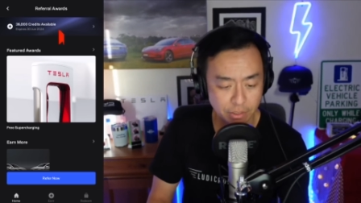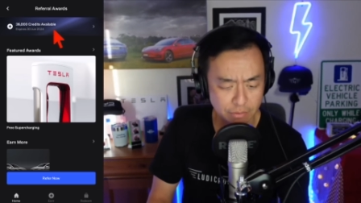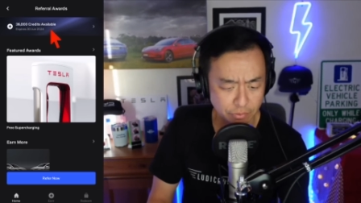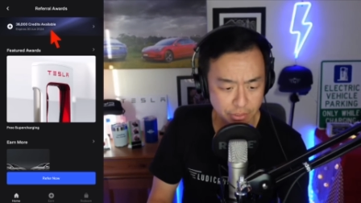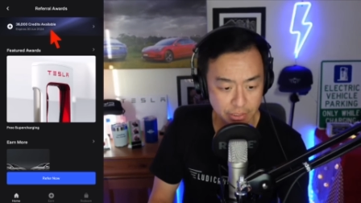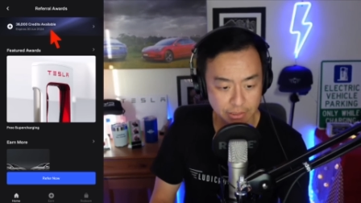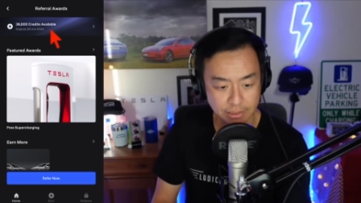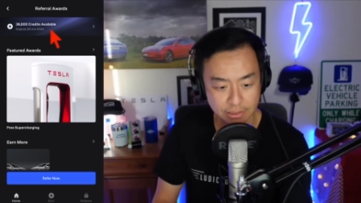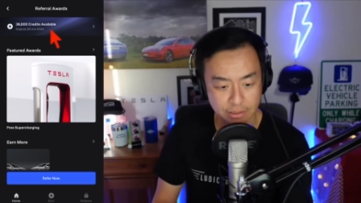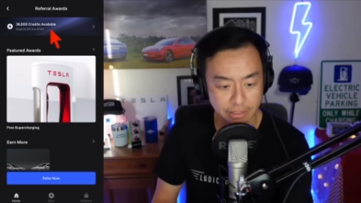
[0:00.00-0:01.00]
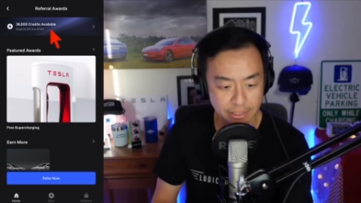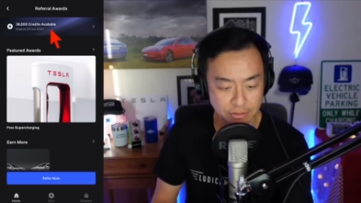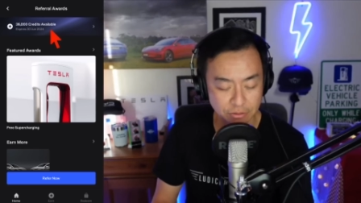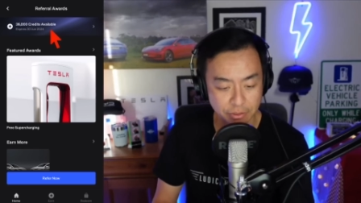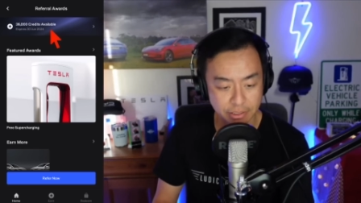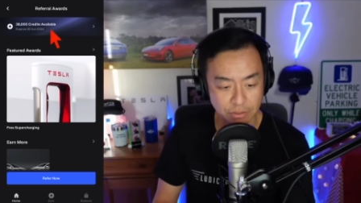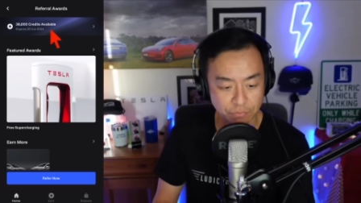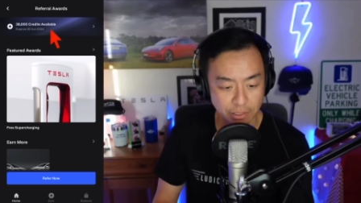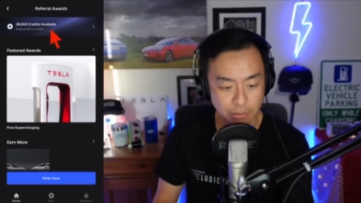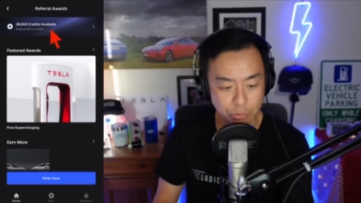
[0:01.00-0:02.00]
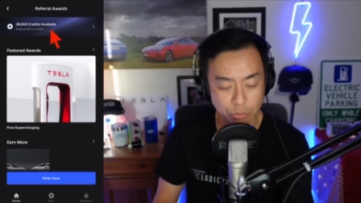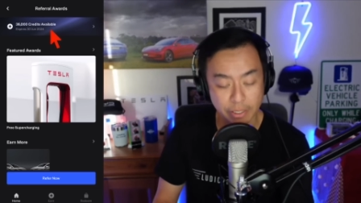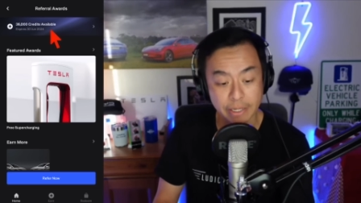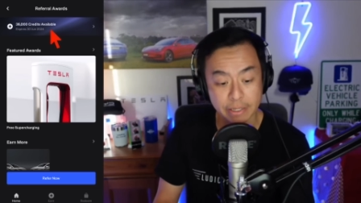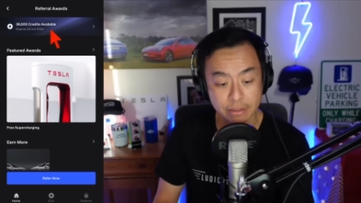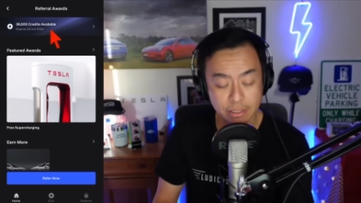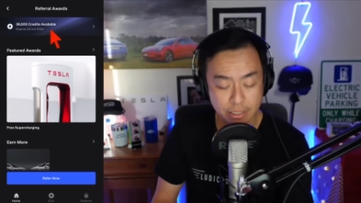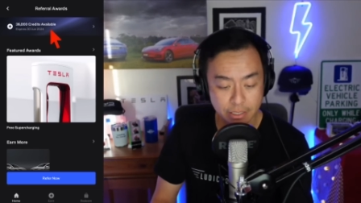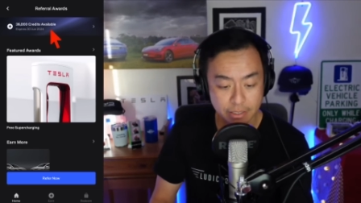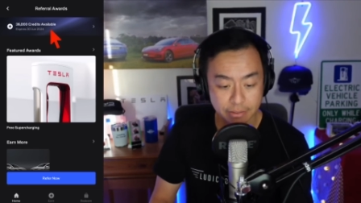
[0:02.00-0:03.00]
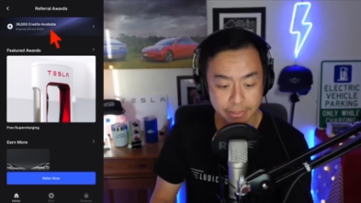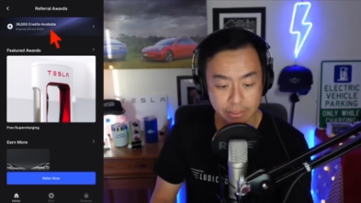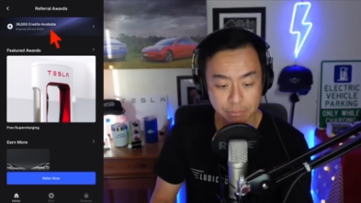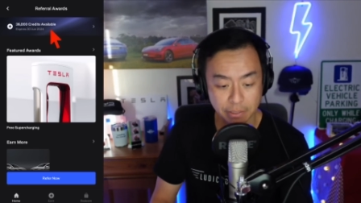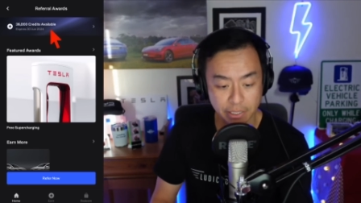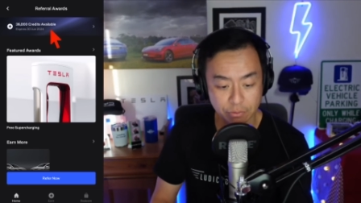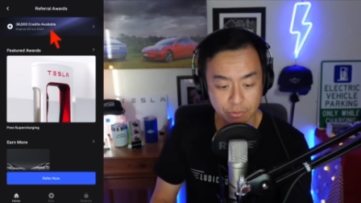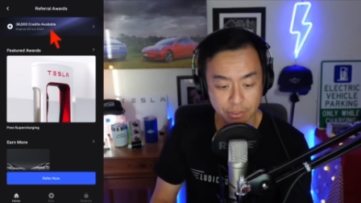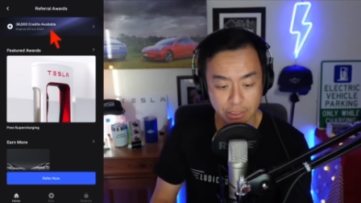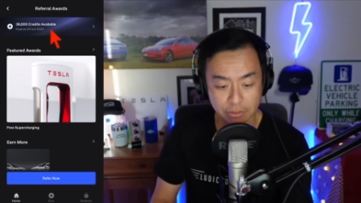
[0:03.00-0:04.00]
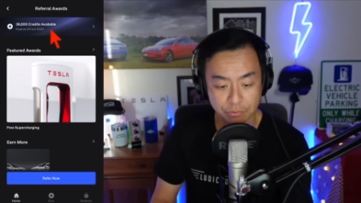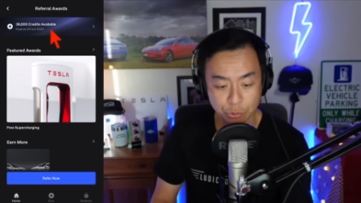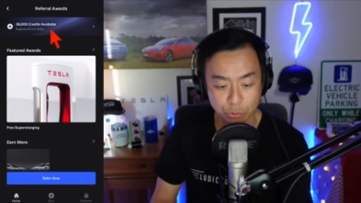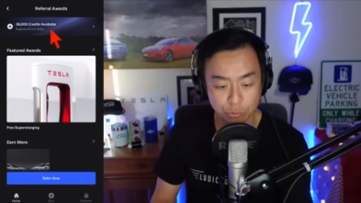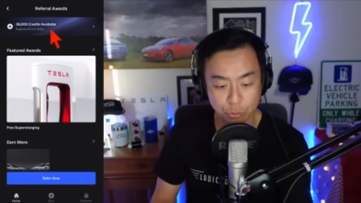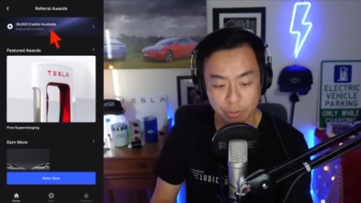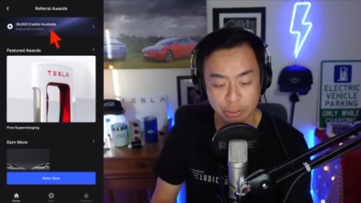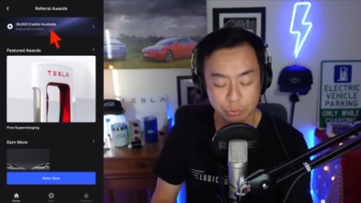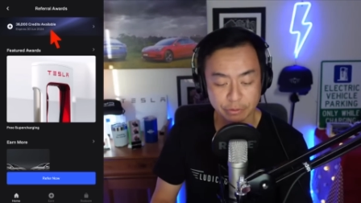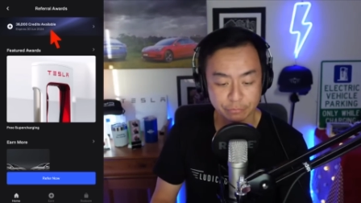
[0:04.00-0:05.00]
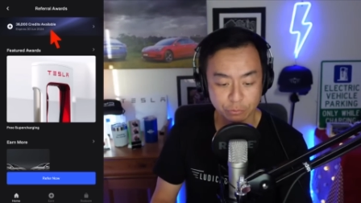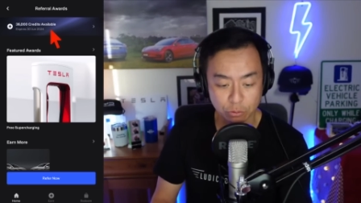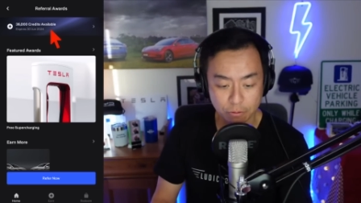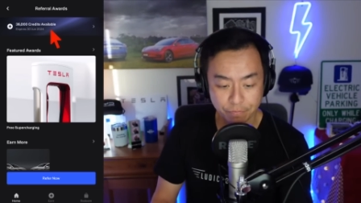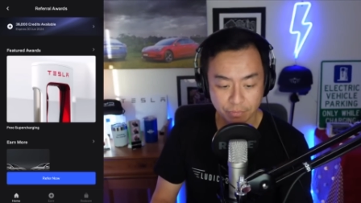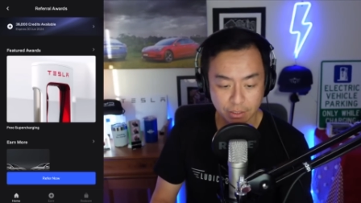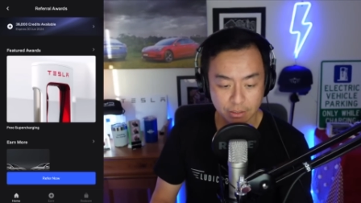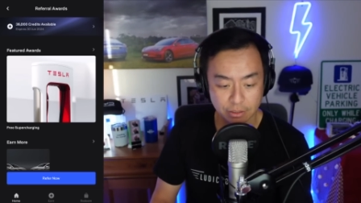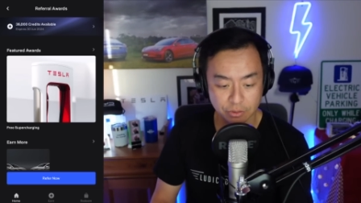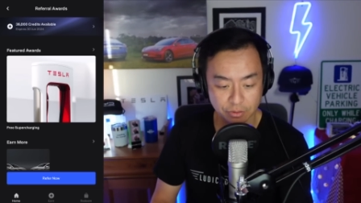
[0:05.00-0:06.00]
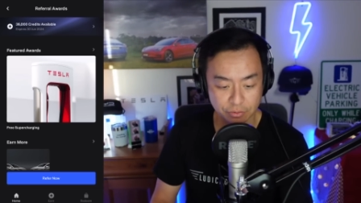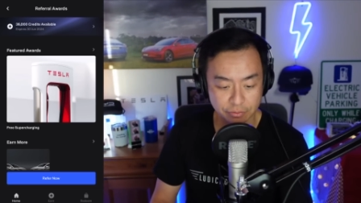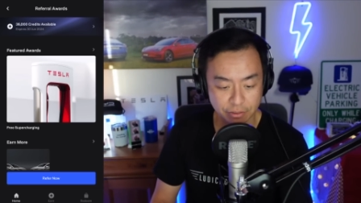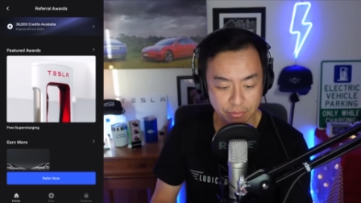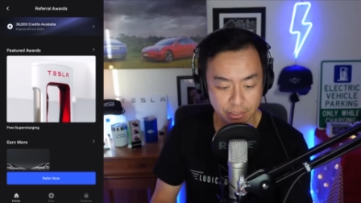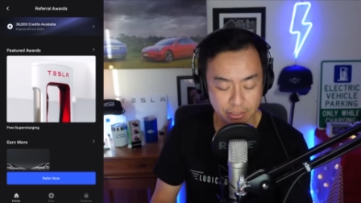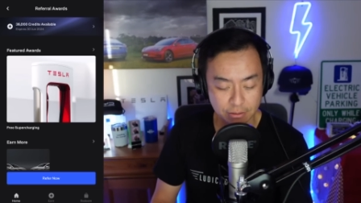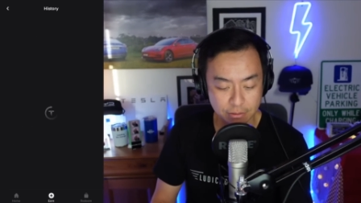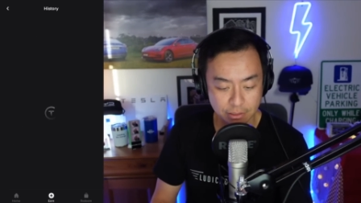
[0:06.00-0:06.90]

I've got 36,000 credits available and they expire on the 30th of June, 2024. Let's go through that right now.